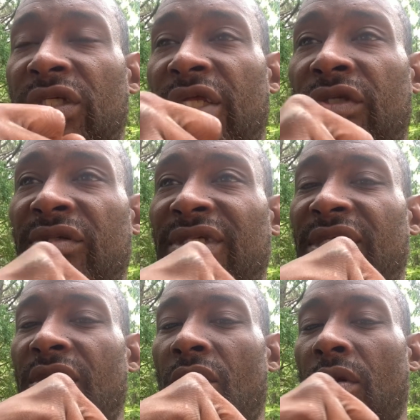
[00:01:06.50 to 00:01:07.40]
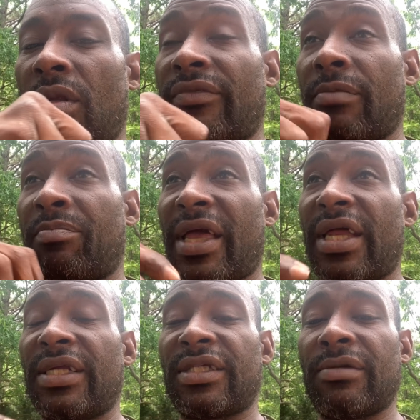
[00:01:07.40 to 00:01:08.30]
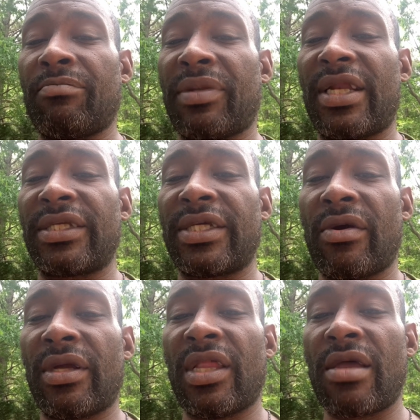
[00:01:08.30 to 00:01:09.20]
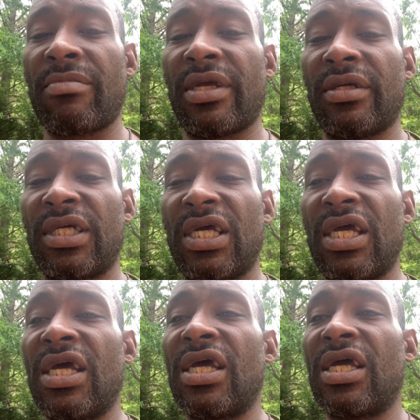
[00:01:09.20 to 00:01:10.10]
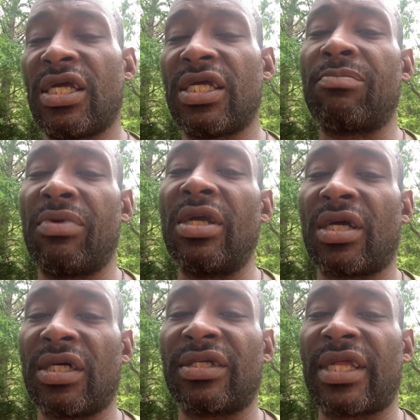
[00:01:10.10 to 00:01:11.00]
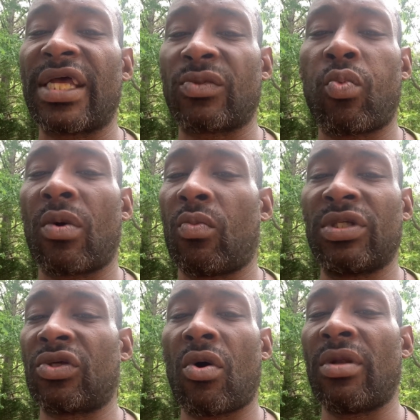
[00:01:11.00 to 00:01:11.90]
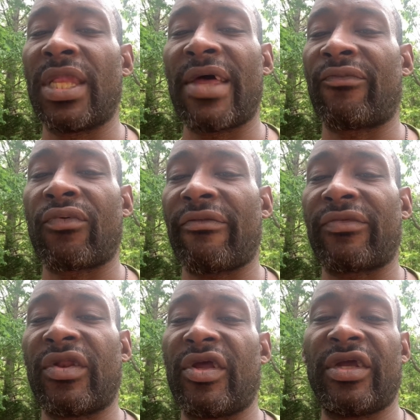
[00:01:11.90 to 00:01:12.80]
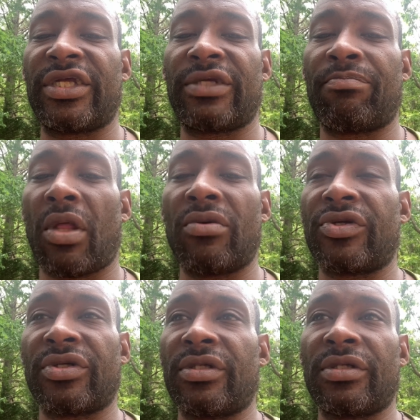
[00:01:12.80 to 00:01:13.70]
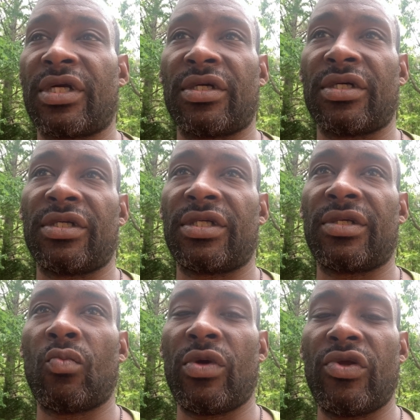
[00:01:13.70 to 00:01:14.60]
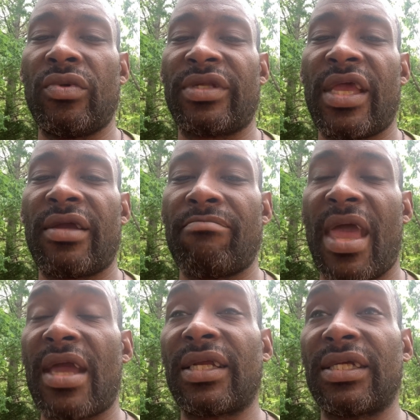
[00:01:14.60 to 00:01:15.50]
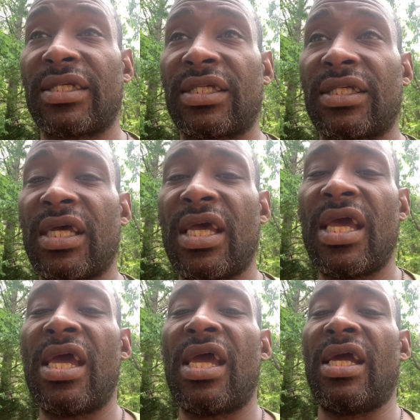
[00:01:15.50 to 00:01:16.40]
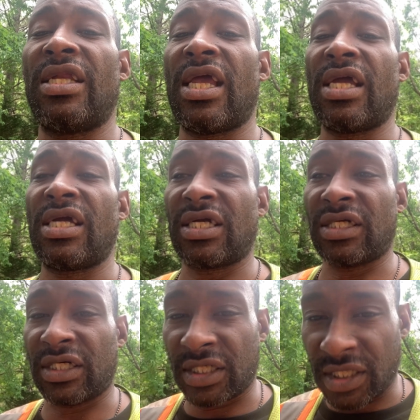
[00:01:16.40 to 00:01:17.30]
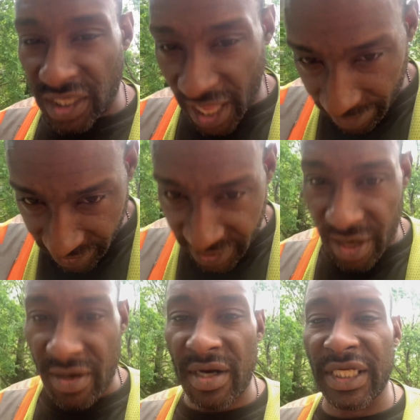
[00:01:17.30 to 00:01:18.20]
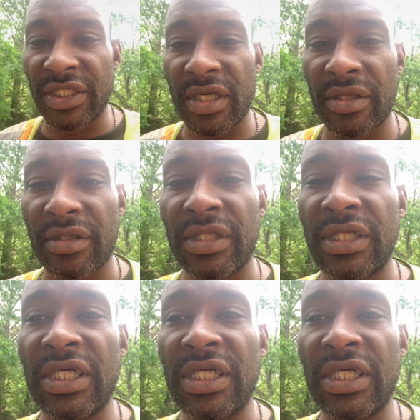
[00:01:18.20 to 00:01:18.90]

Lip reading: that you see all of the planets in planetary alignment is because that's what was all left after the explosion. Because when you take magnets and they collapse down on each other,